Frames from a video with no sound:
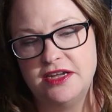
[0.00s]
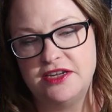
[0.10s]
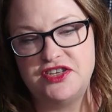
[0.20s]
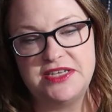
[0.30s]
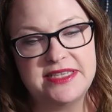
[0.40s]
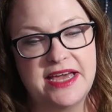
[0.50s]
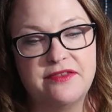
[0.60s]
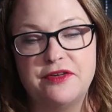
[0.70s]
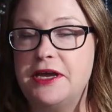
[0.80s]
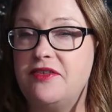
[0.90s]
And she's
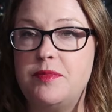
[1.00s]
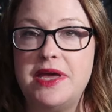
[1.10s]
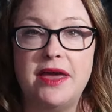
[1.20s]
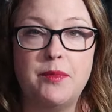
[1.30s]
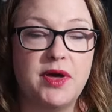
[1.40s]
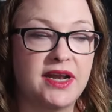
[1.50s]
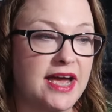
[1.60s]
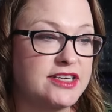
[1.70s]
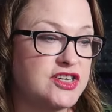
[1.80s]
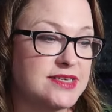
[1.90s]
like, forgive me, but
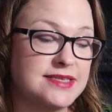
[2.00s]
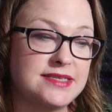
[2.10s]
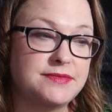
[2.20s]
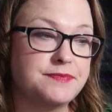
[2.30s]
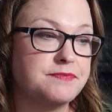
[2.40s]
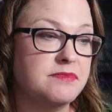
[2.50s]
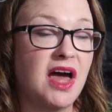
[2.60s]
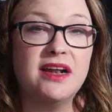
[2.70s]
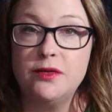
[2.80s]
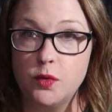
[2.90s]
I just,
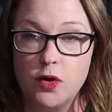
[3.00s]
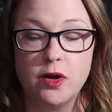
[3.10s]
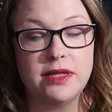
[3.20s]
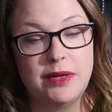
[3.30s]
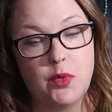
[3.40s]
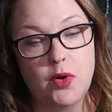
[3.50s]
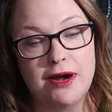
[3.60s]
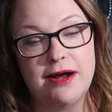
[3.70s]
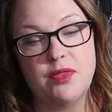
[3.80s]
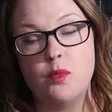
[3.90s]
not a little girl
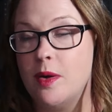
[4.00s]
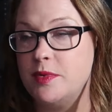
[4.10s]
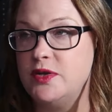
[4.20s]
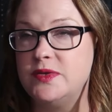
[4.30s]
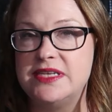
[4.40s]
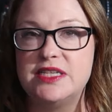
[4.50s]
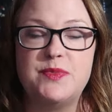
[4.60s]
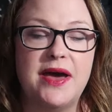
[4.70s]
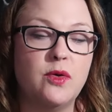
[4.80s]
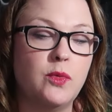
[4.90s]
anymore. The woman who sits
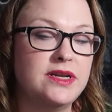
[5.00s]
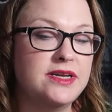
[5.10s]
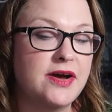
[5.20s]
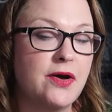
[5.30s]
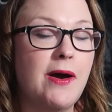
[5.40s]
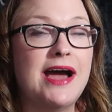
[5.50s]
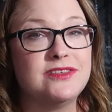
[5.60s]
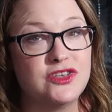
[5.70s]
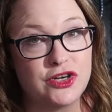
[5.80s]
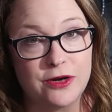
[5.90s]
by the window
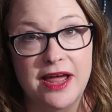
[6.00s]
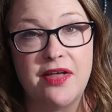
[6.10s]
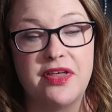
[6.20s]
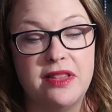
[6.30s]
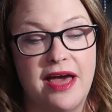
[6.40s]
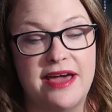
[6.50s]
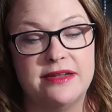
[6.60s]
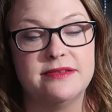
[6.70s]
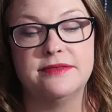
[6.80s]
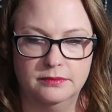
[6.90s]
has turned out the light.